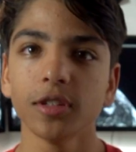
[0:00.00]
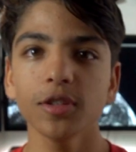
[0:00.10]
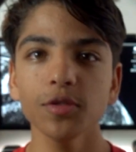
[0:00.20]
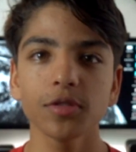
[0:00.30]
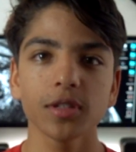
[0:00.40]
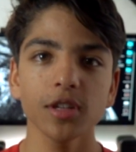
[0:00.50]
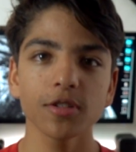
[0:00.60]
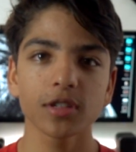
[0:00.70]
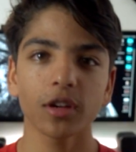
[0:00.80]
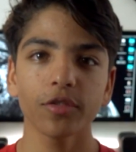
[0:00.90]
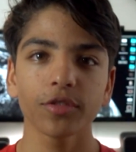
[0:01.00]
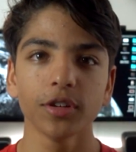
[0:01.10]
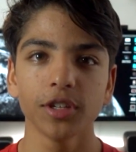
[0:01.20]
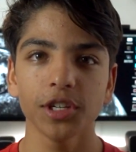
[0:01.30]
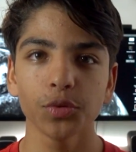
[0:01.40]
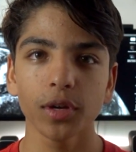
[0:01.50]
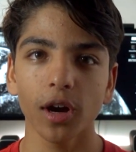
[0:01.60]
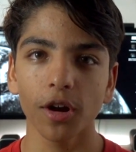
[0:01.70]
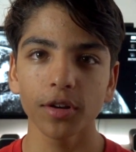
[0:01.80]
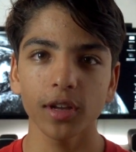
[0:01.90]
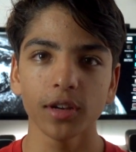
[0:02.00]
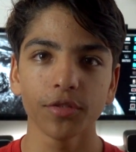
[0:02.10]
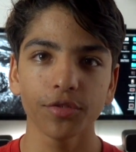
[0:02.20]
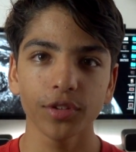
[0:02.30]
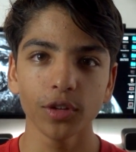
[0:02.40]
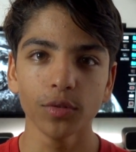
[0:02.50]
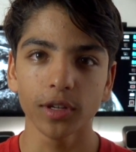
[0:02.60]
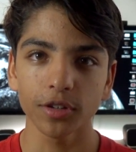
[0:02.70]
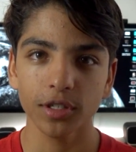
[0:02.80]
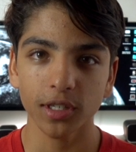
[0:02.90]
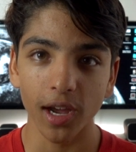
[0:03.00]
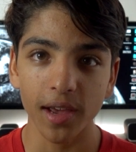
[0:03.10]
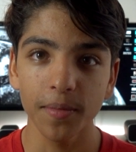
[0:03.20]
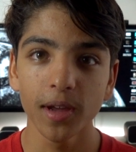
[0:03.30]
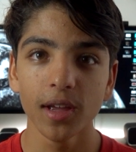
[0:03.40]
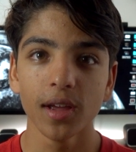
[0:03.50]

Do you see yourself continuing art in a few years' time?